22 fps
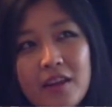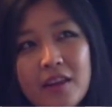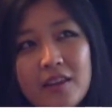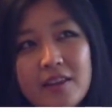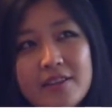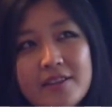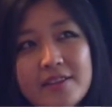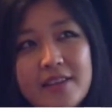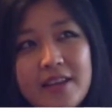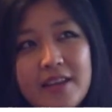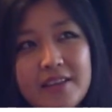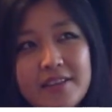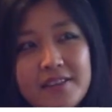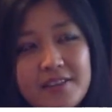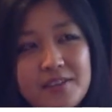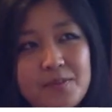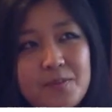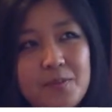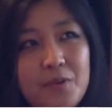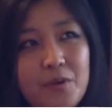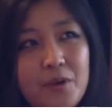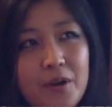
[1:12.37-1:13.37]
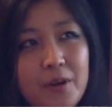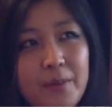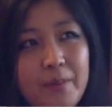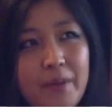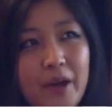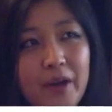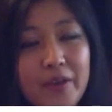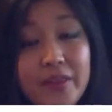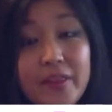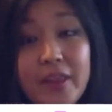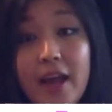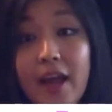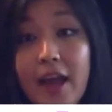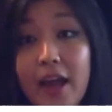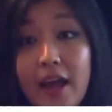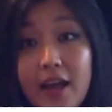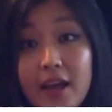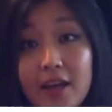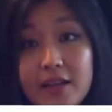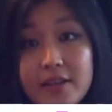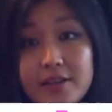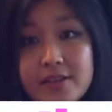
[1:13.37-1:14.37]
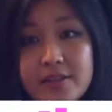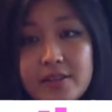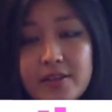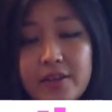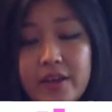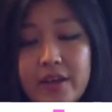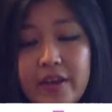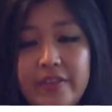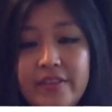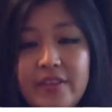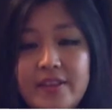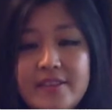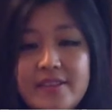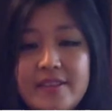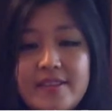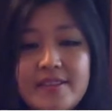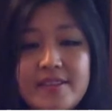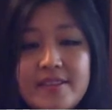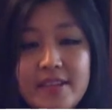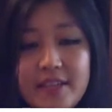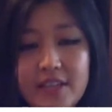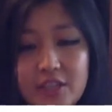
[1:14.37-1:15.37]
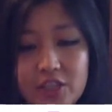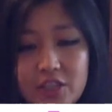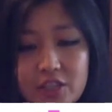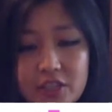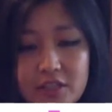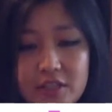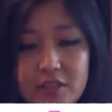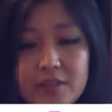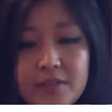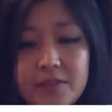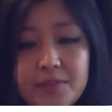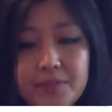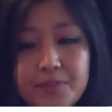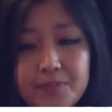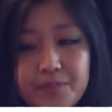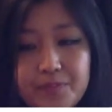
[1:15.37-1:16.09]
the sex is more about the act and the sensations.